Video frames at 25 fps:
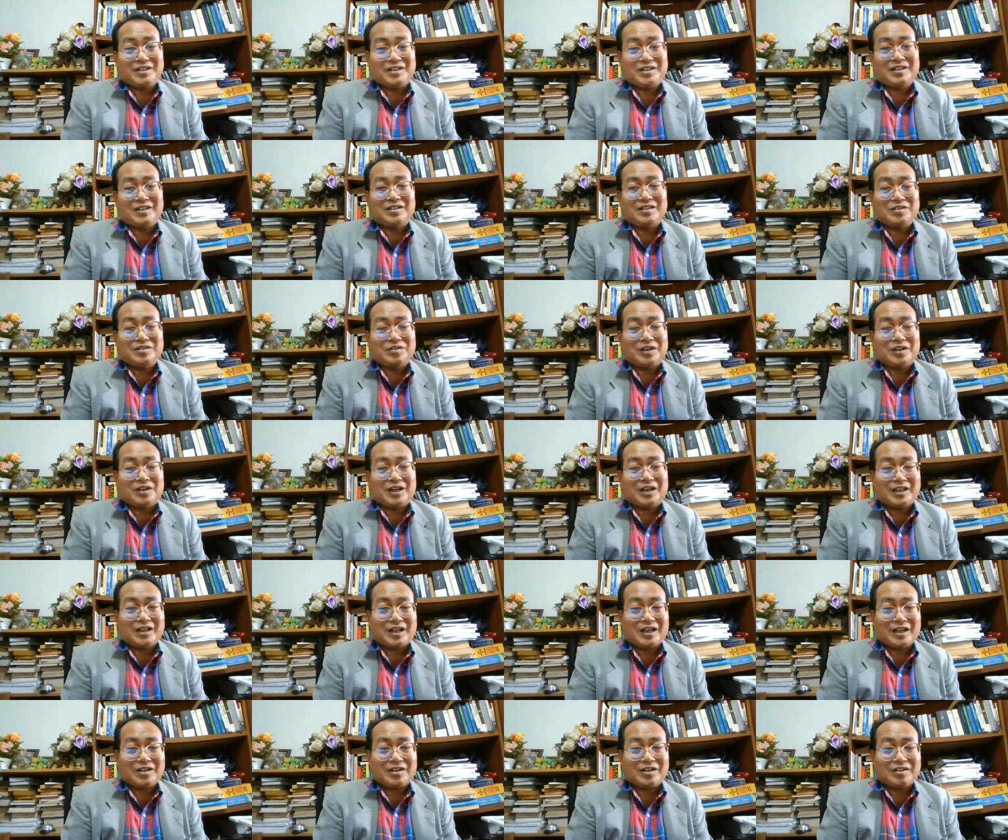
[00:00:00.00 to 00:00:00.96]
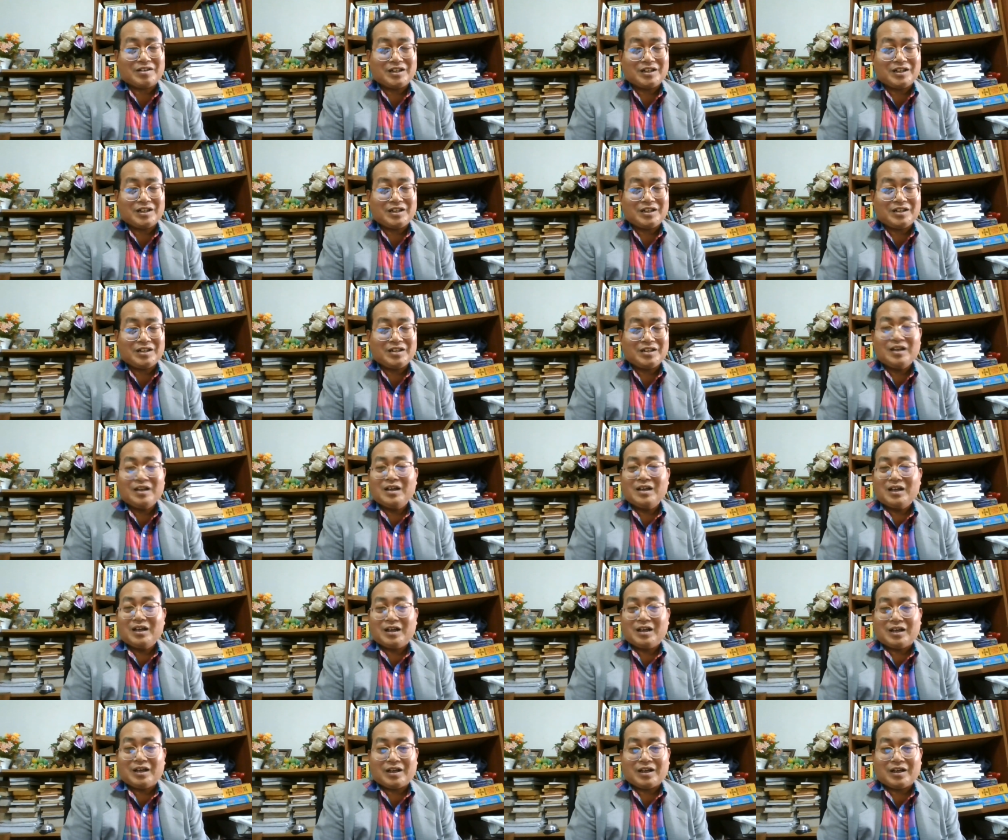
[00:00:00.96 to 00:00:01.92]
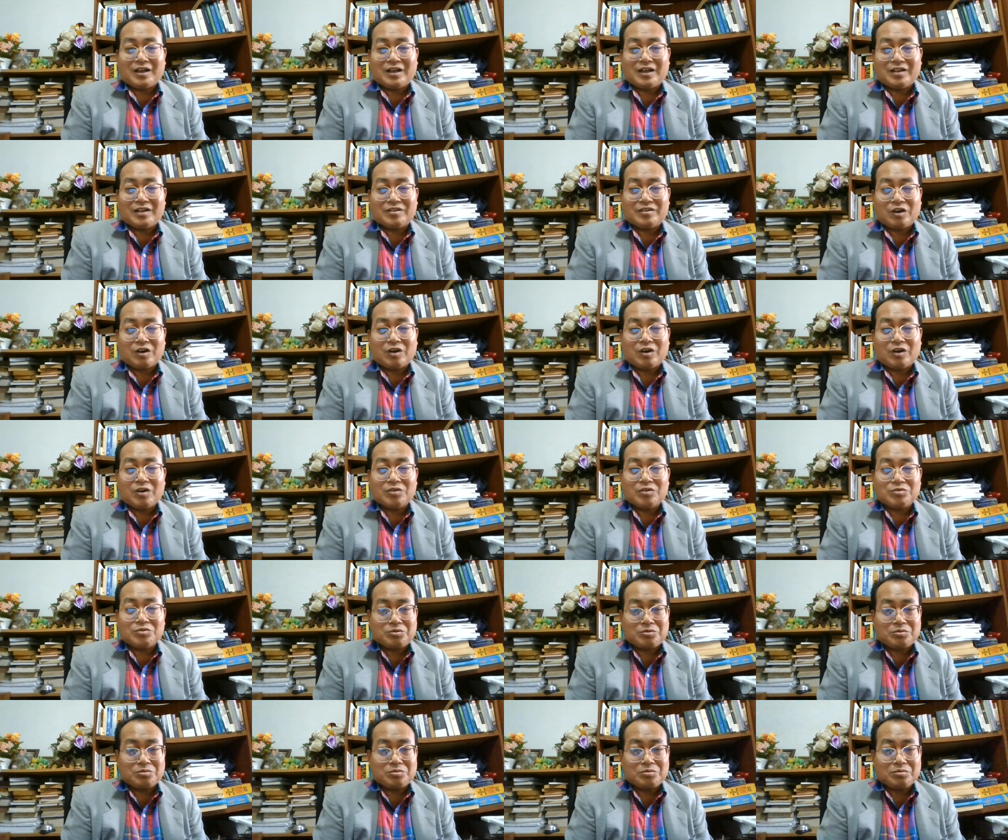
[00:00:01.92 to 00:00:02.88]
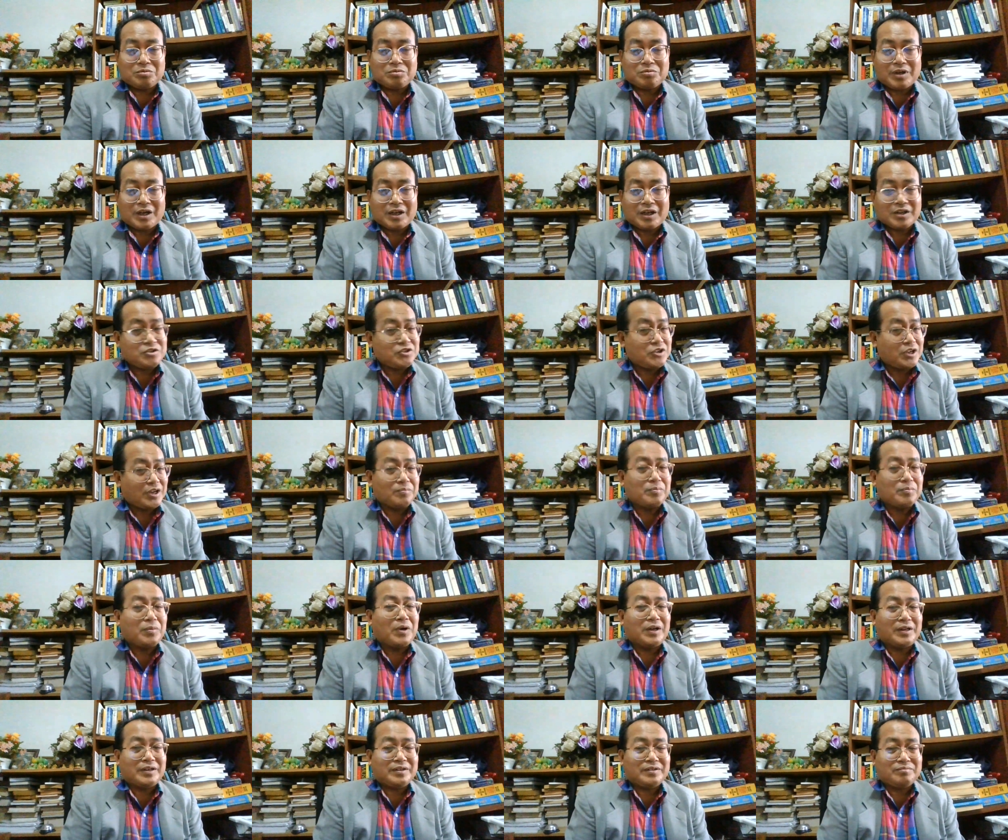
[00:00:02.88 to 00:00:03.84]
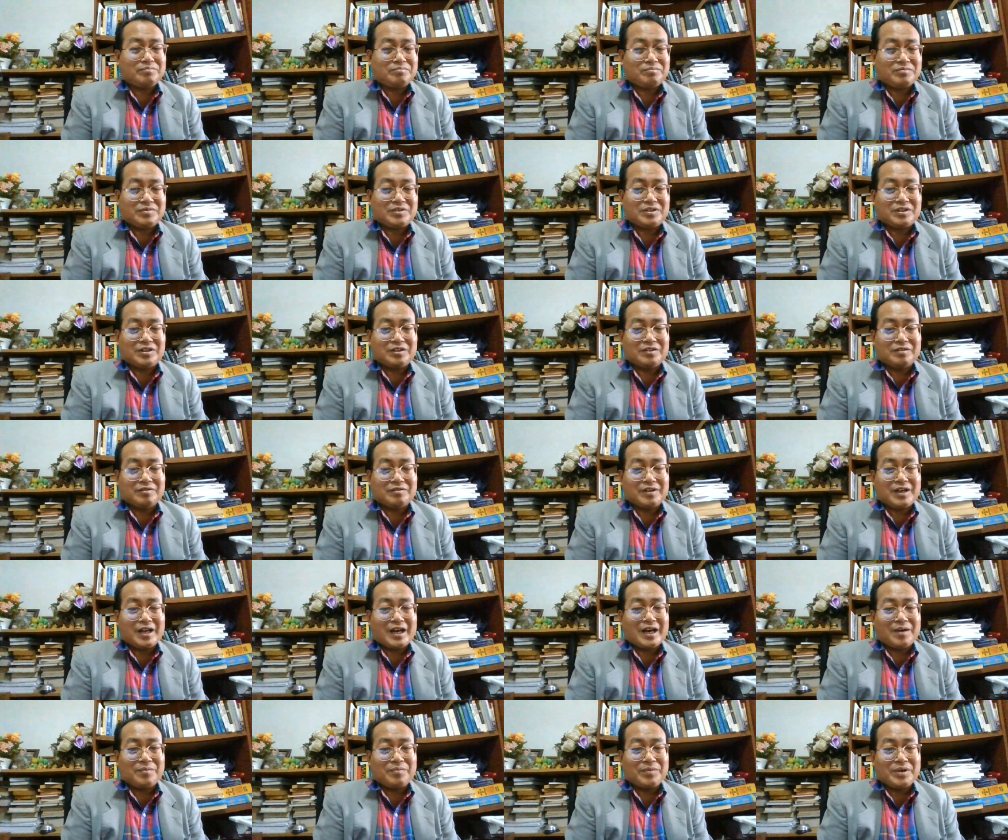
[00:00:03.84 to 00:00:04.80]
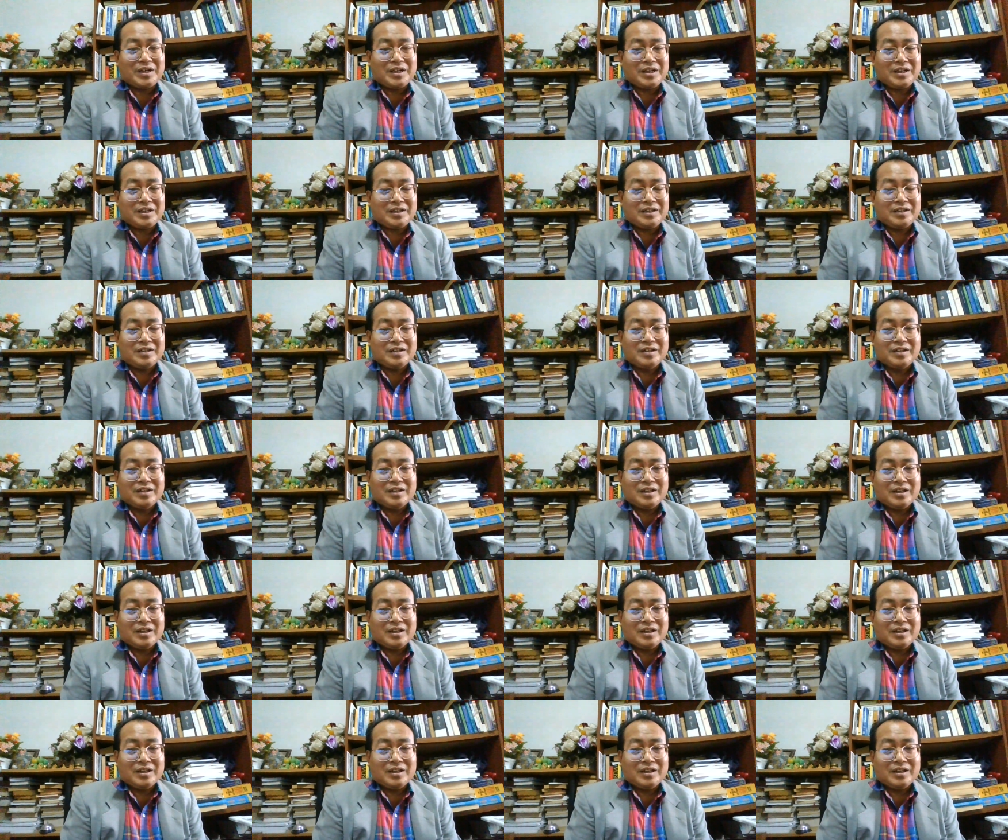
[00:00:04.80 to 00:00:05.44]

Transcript: You know, you can actually talk to a chatbot. You know, there are many